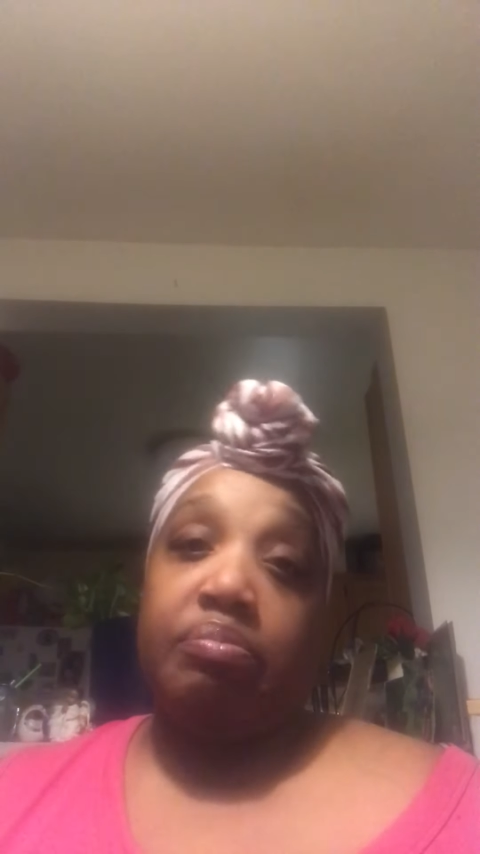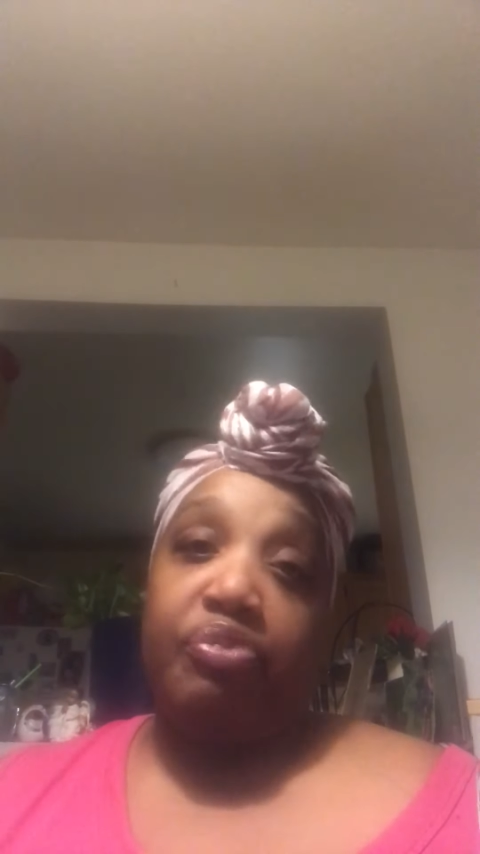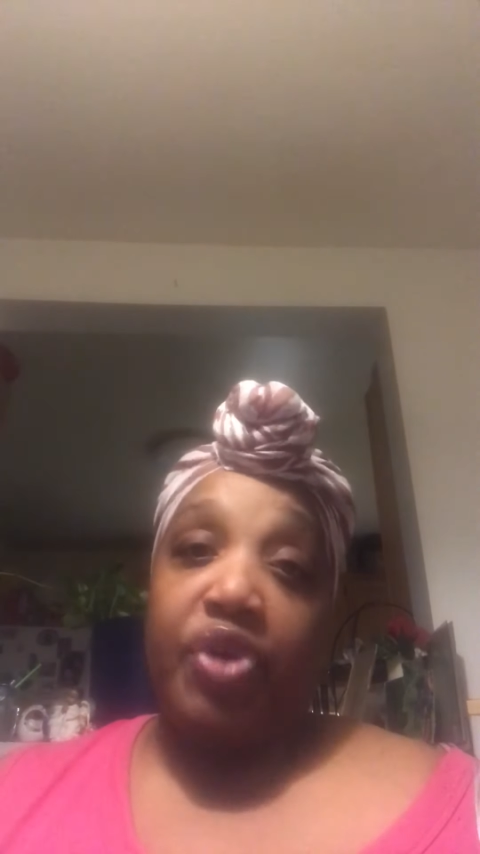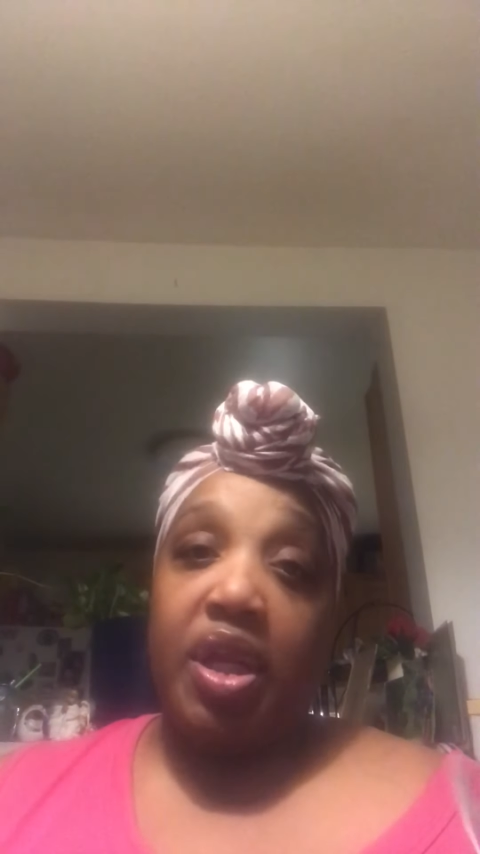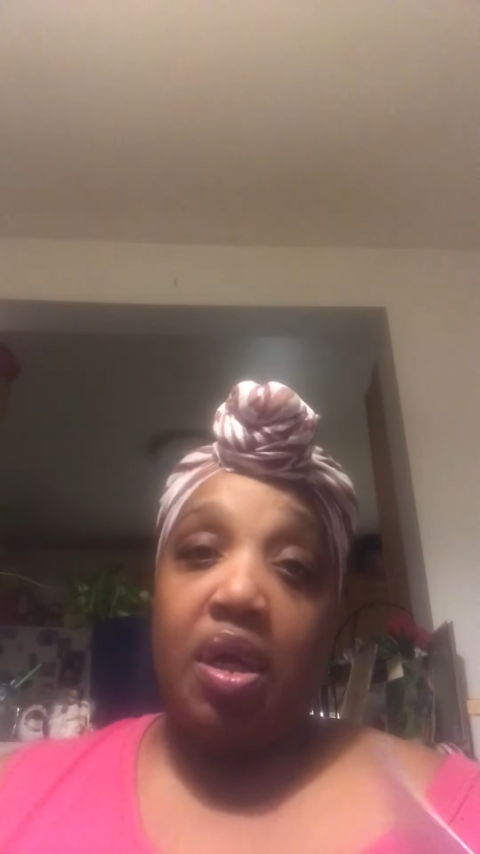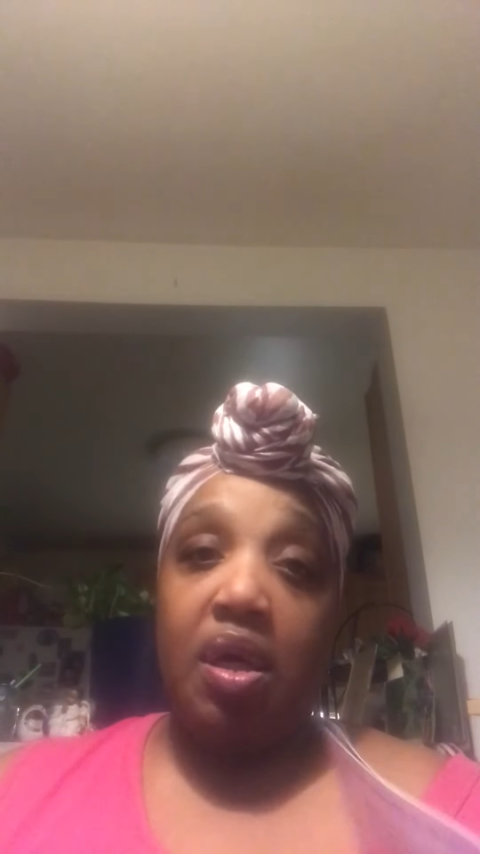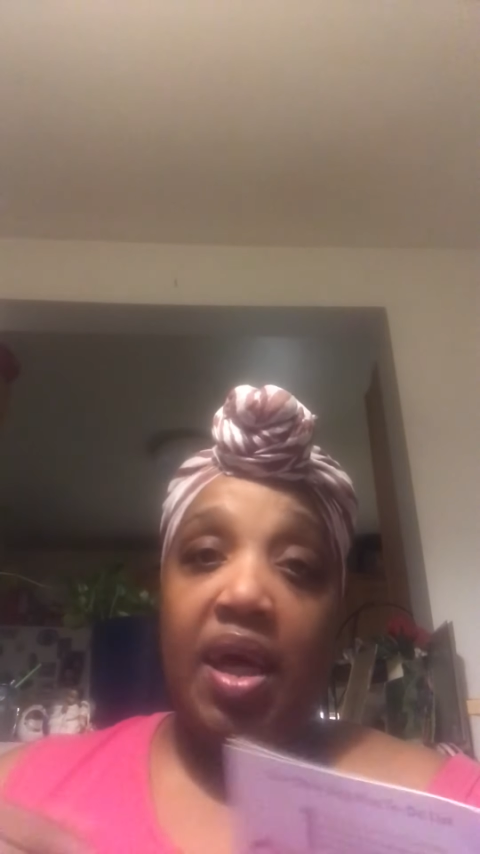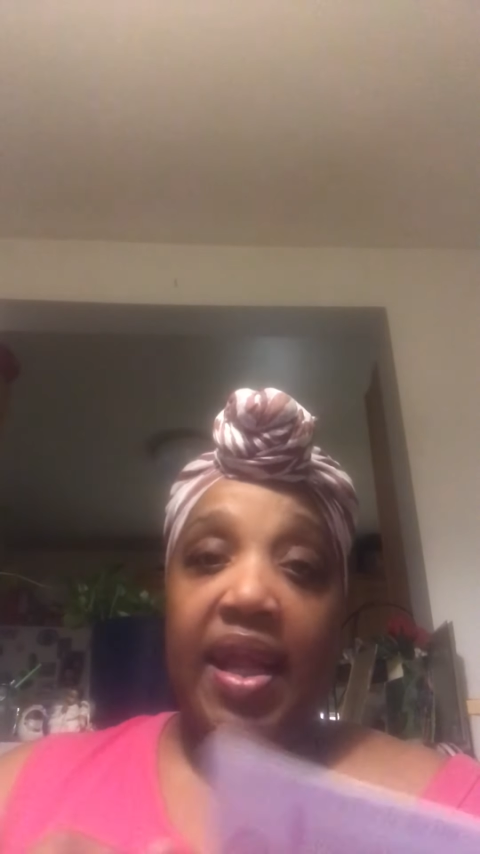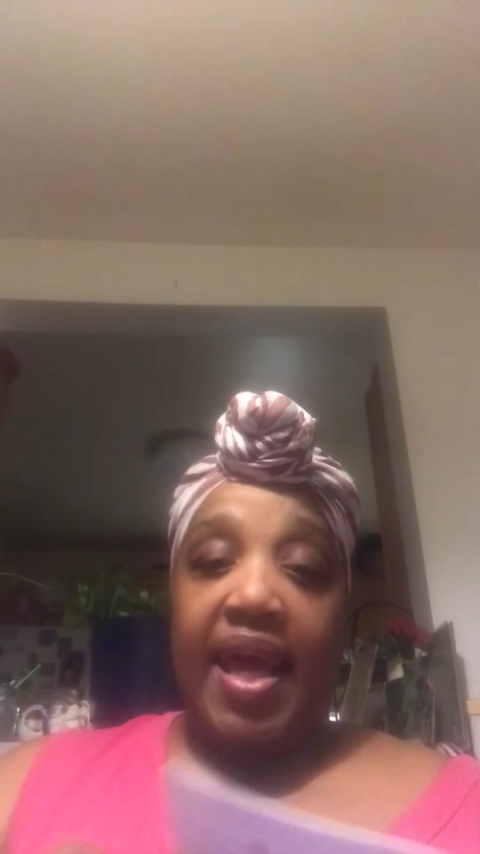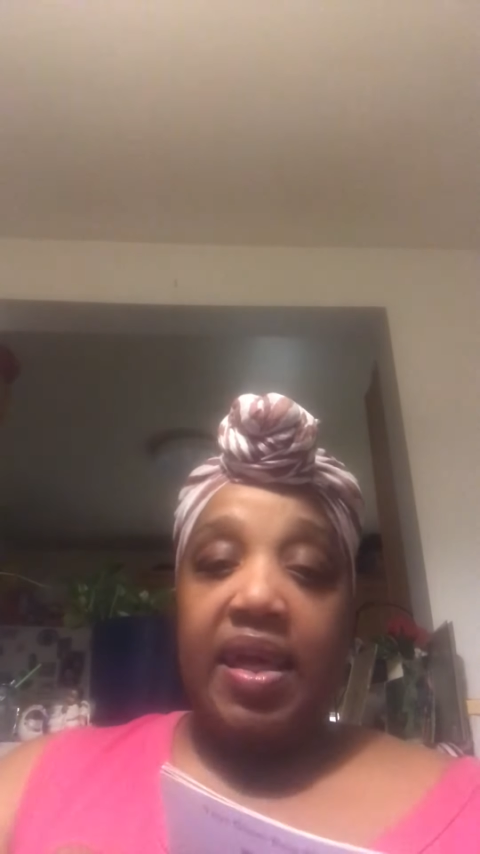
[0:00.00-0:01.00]
Pretty good,
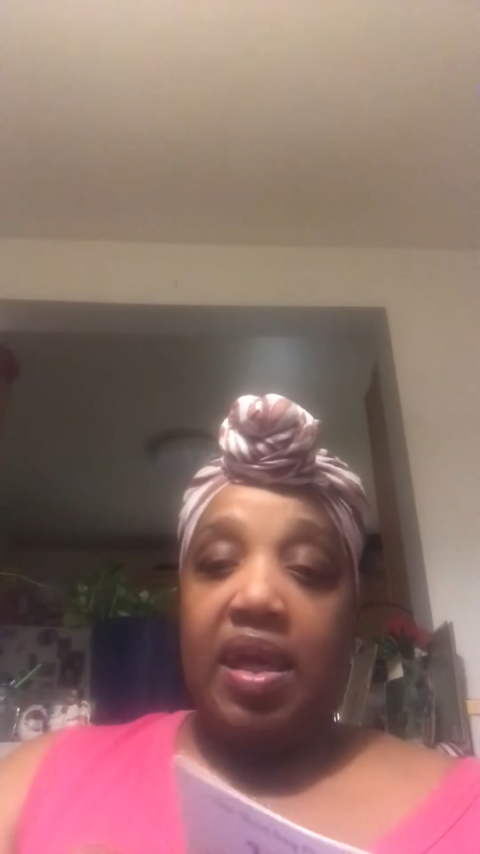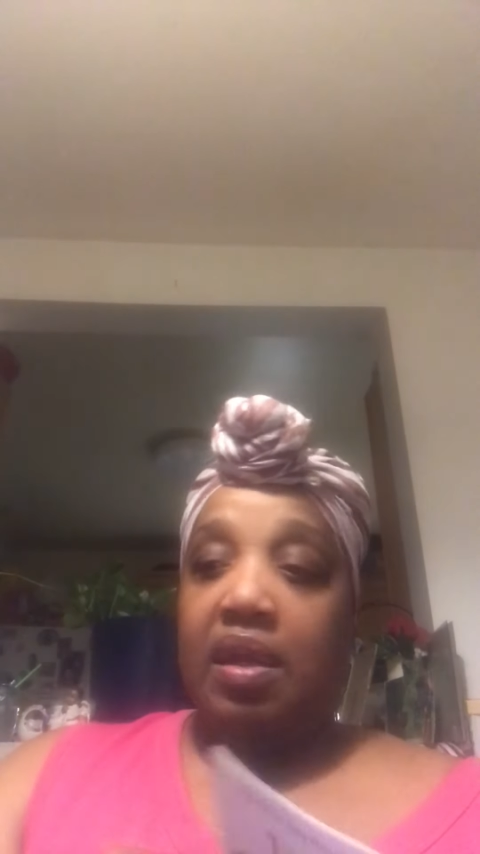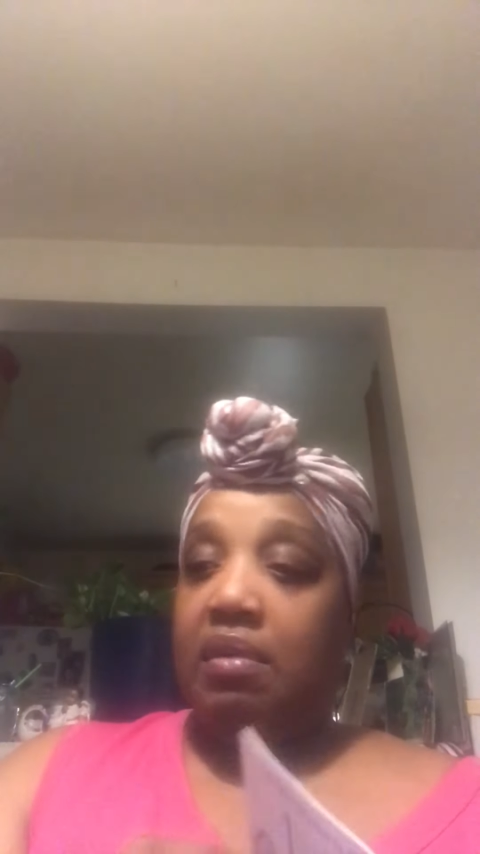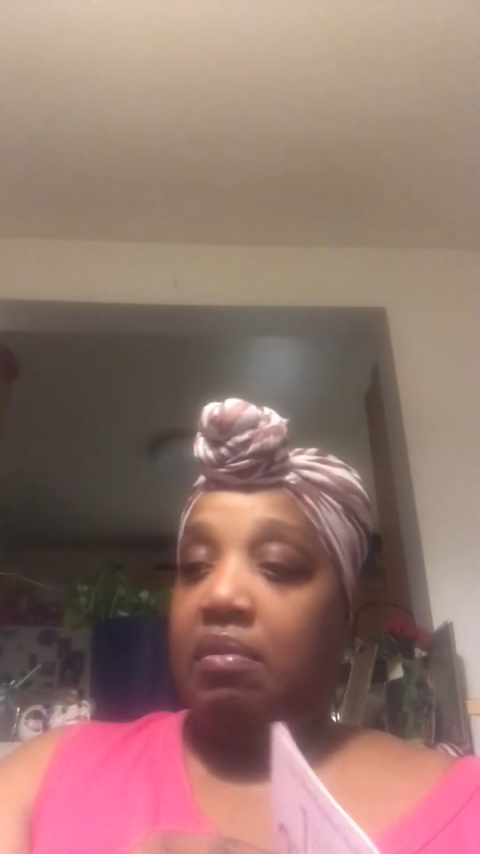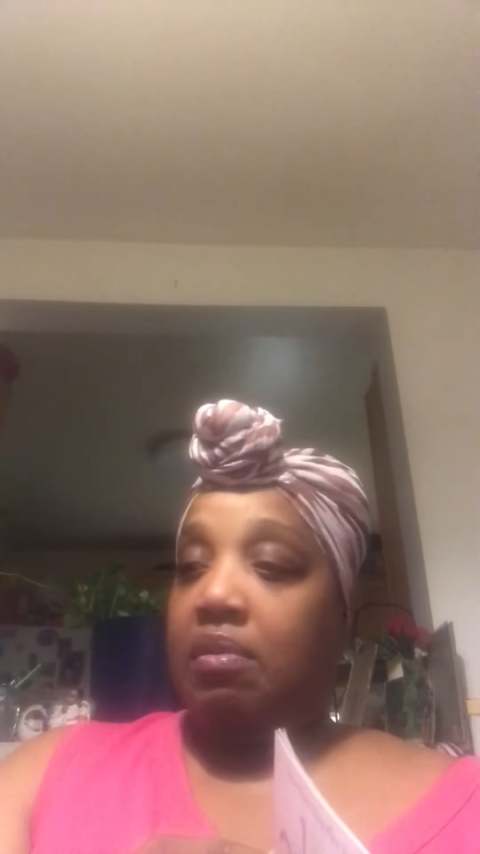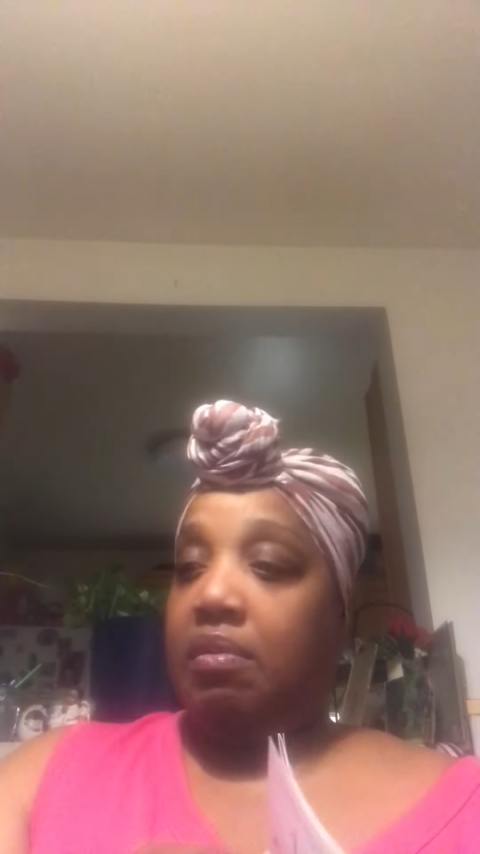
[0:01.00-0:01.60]
I like it.